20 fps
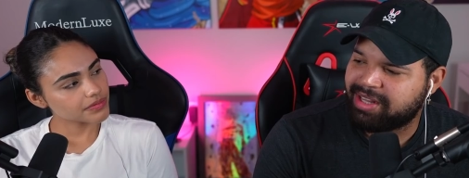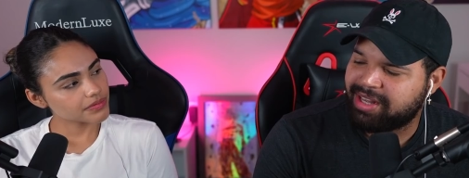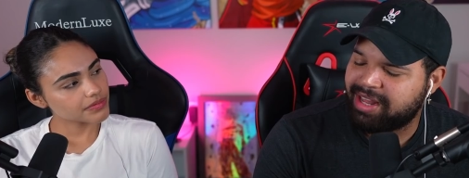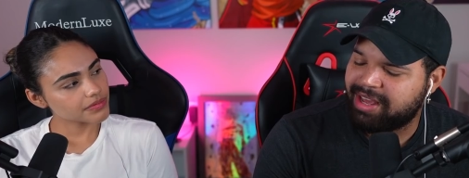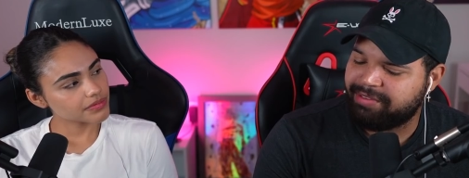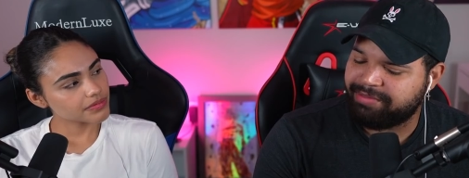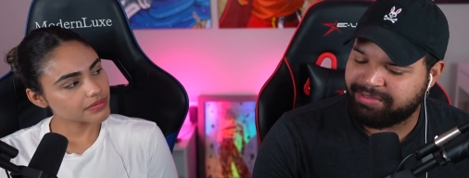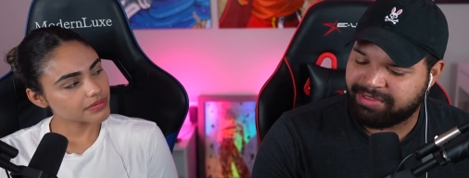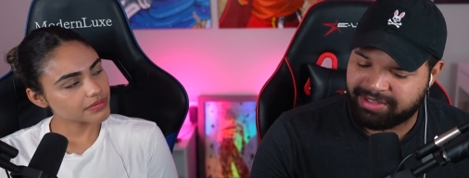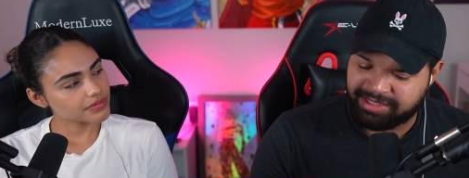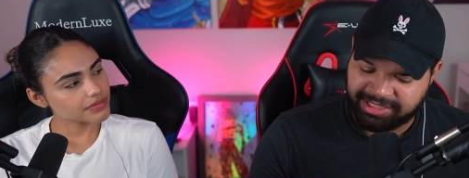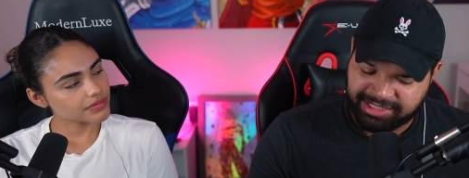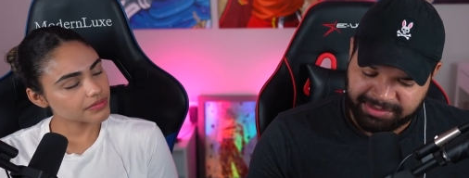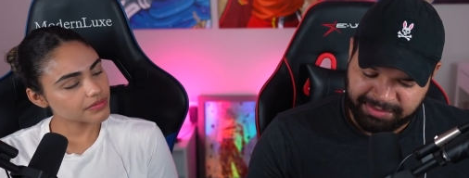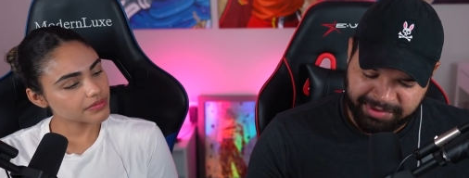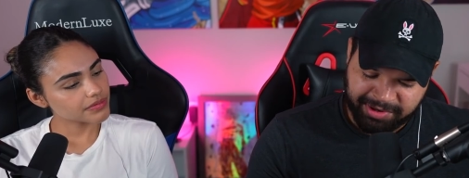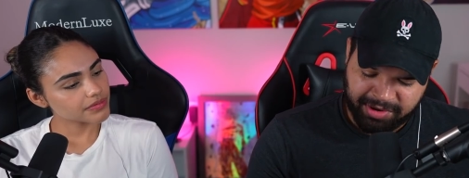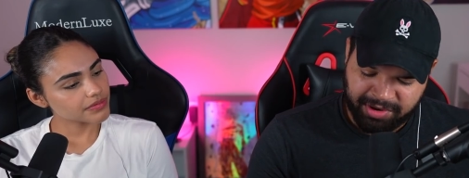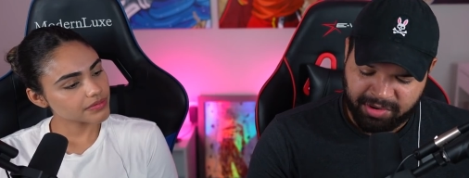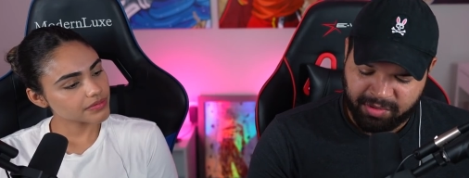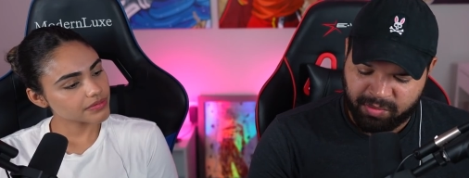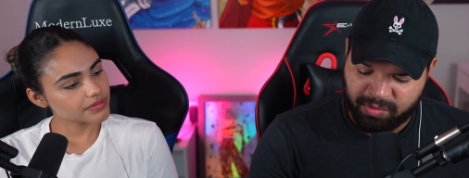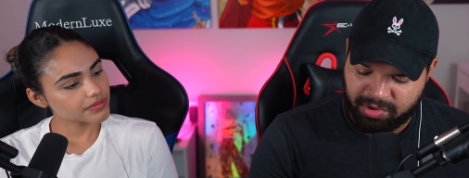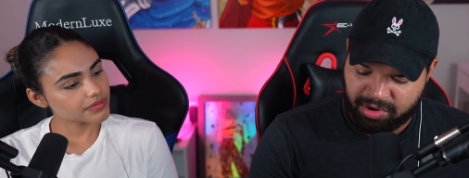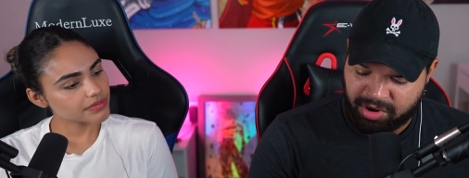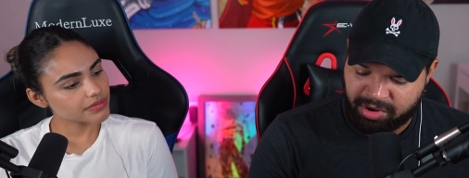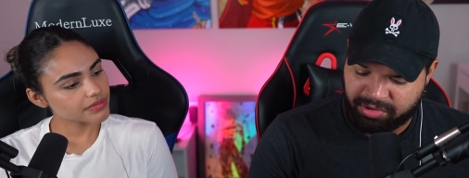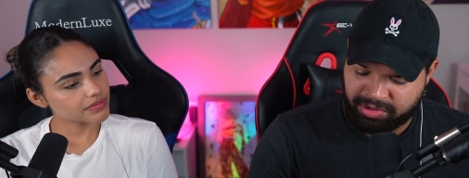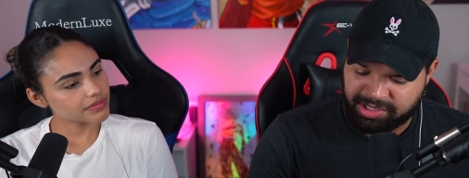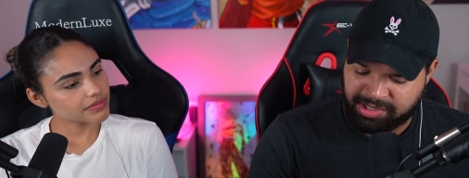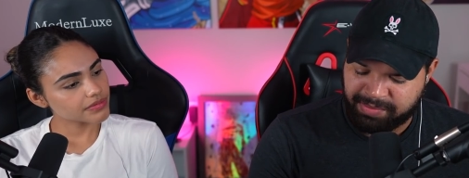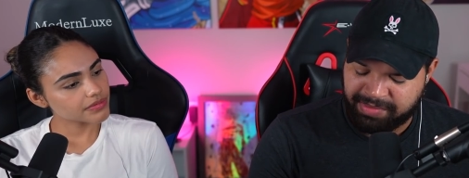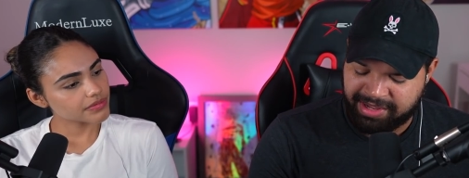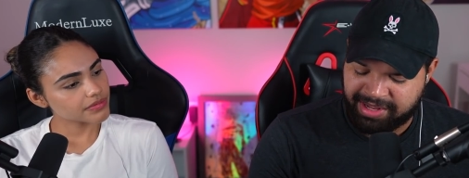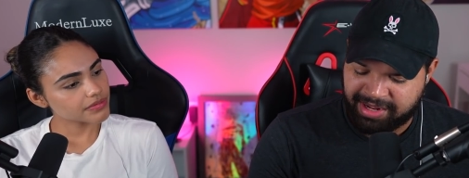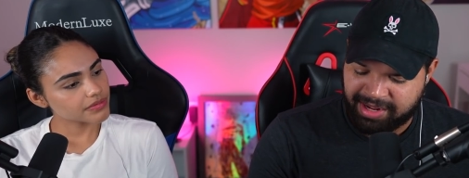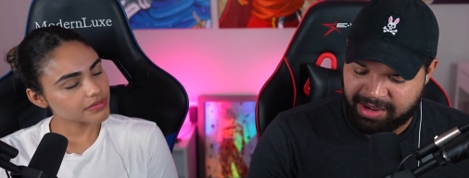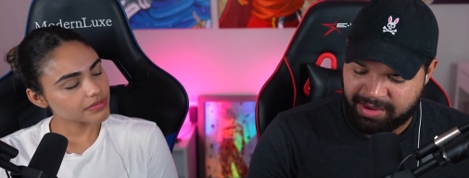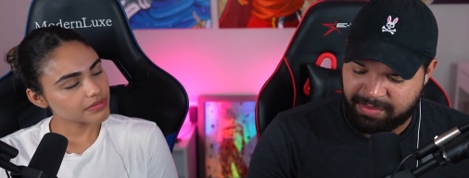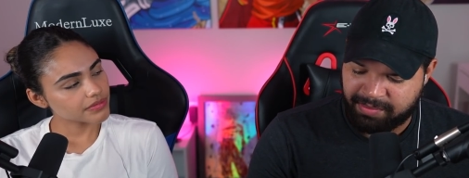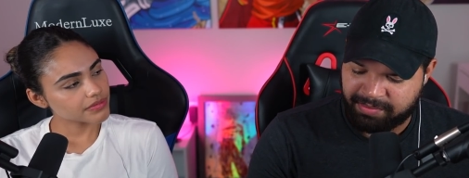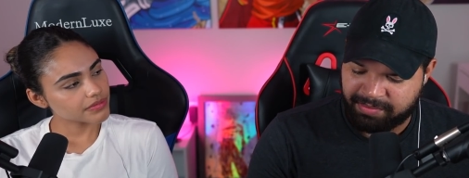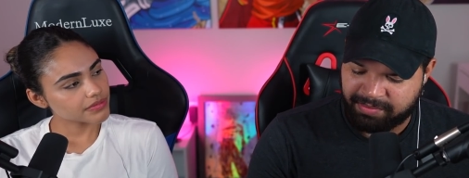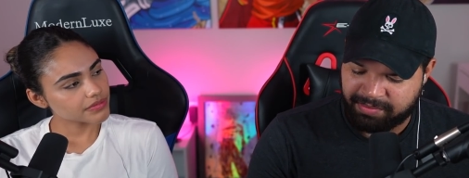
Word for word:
Speaker 1: left the spirit world to become